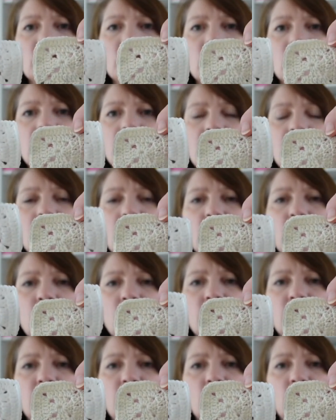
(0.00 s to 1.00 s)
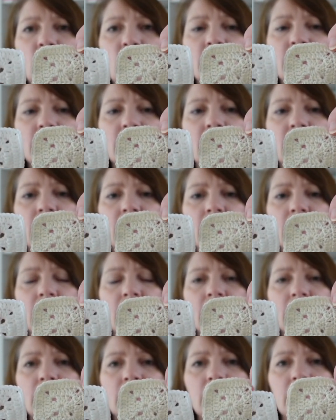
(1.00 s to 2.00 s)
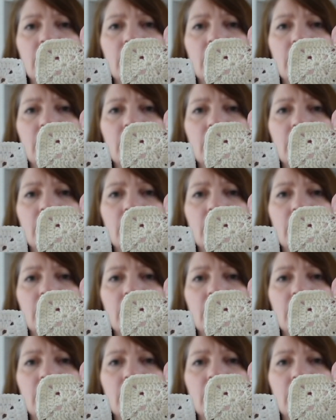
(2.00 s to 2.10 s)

sure I got more of a white colour